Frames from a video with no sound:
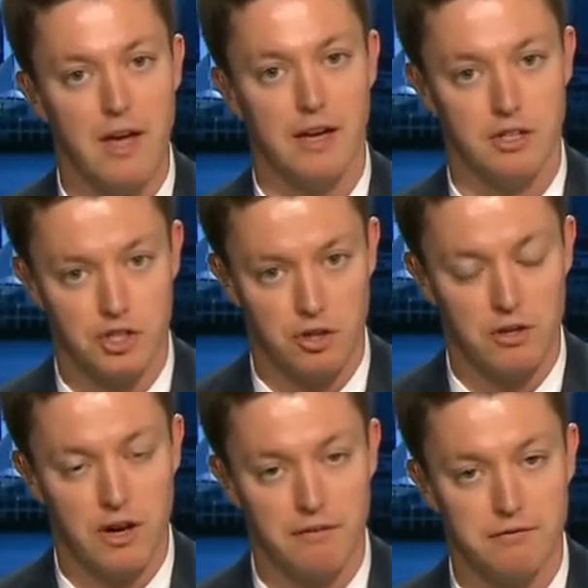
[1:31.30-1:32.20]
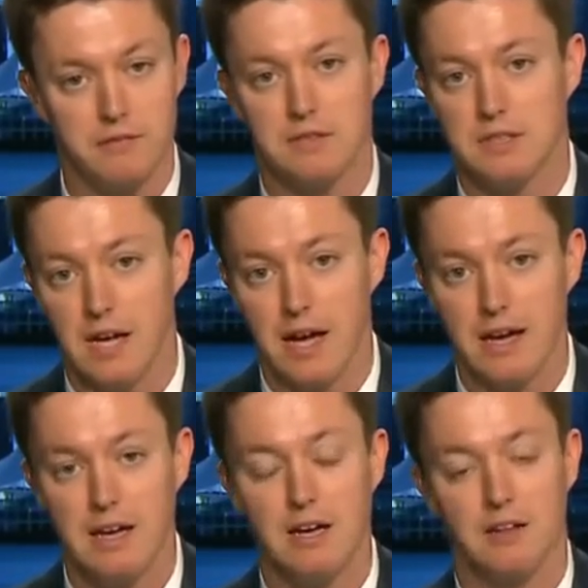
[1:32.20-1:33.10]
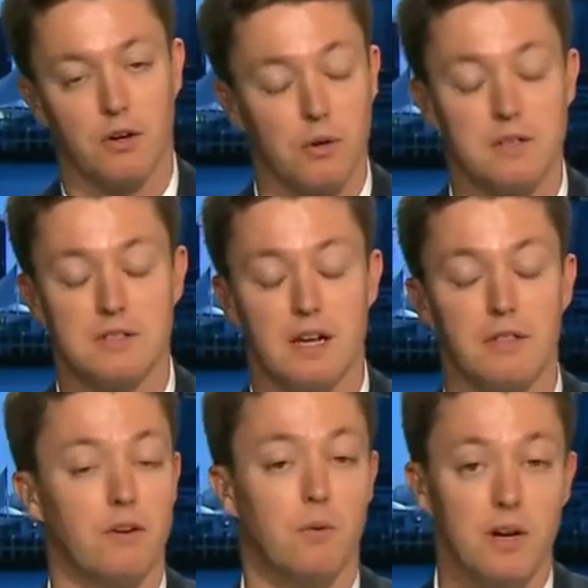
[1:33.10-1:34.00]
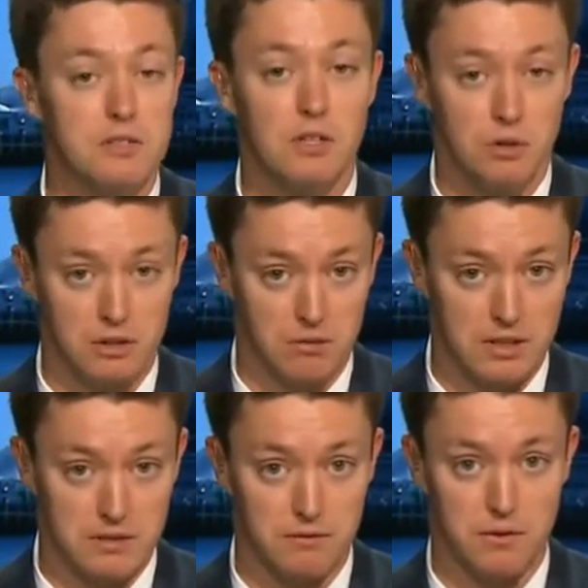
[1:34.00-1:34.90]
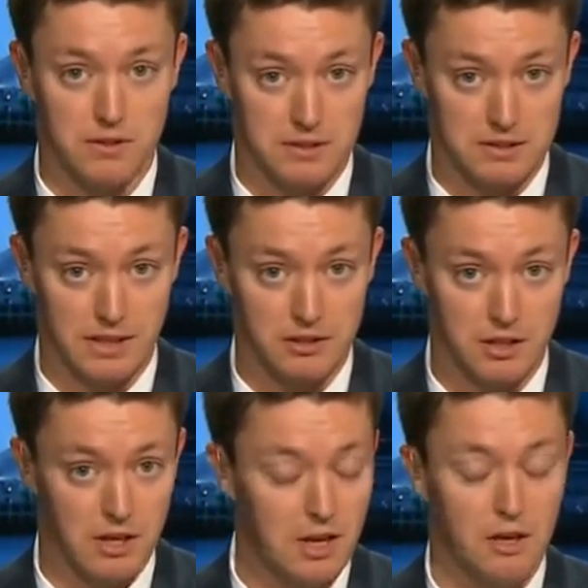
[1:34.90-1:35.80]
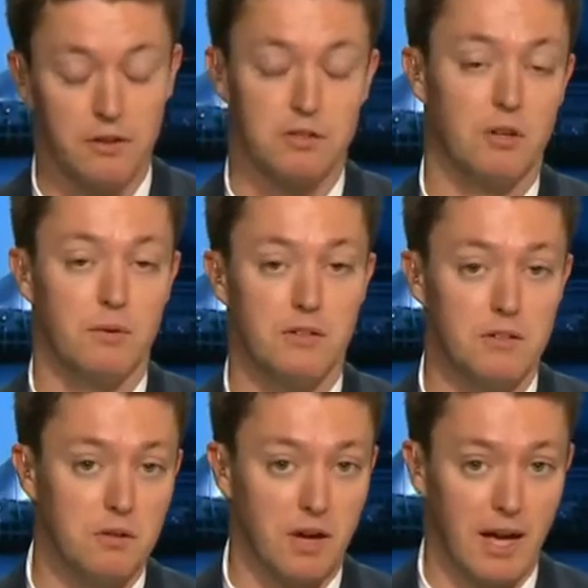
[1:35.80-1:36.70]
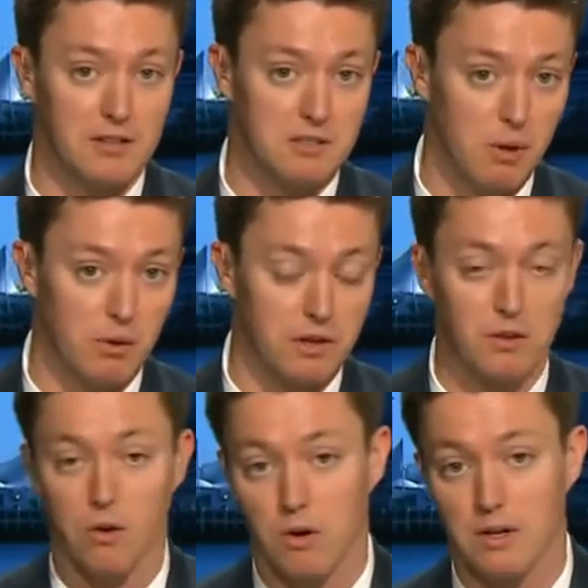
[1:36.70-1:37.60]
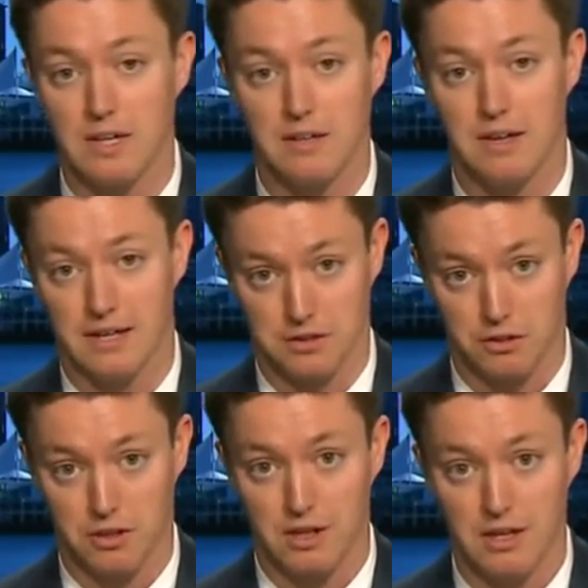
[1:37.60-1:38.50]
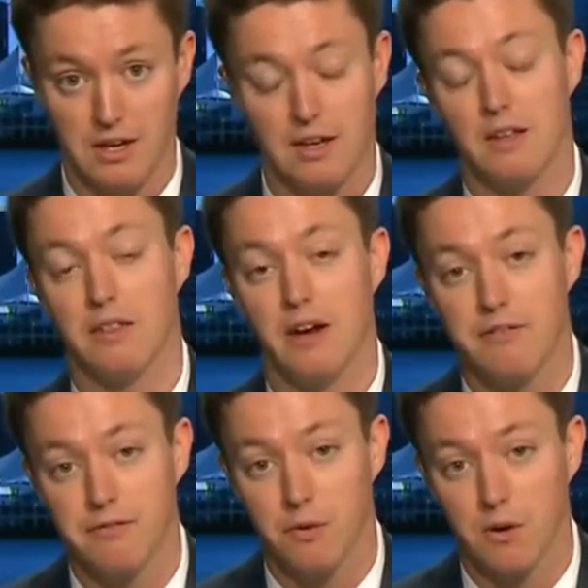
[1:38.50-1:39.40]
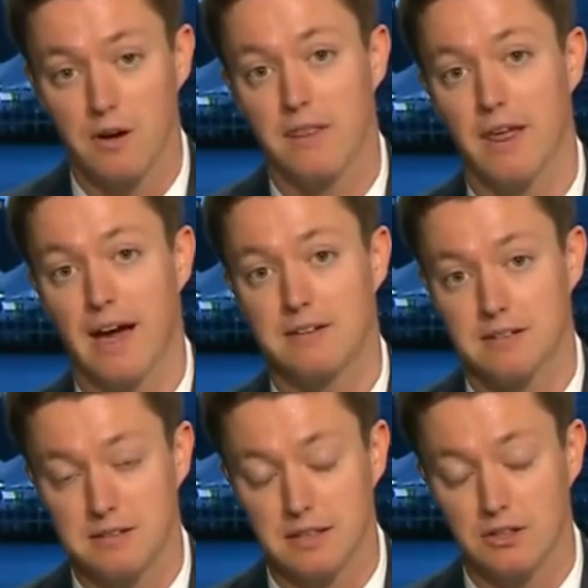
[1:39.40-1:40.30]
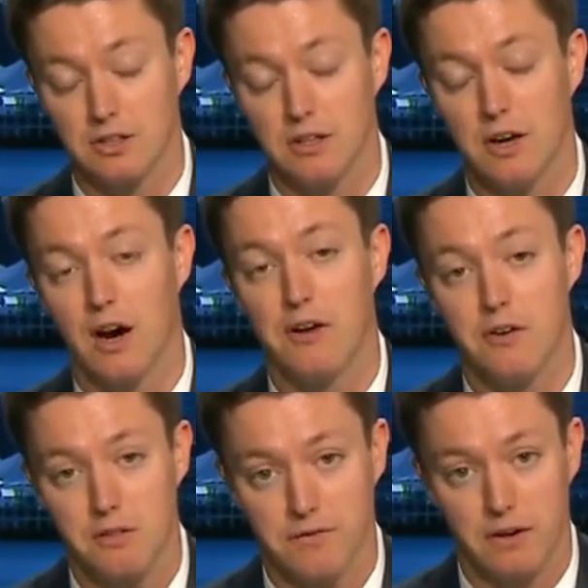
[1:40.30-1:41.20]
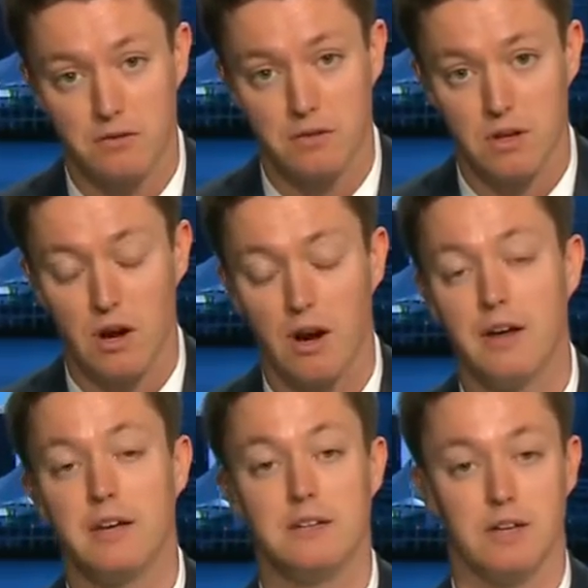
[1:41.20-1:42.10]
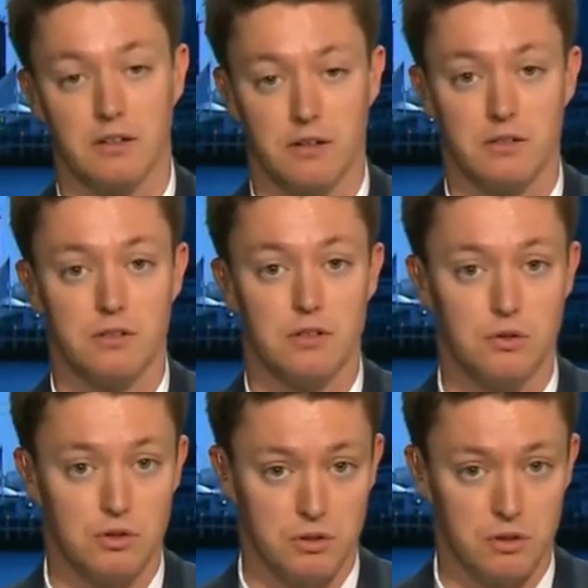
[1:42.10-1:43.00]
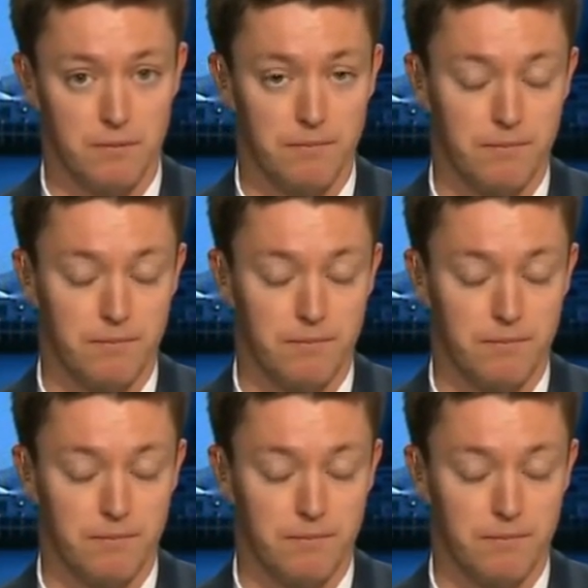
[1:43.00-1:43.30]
And sure enough, today, the court said there was no good reason for the distinction. There's no reason you can't smoke it or eat it as a cookie. Therefore, that distinction under the federal law is unconstitutional.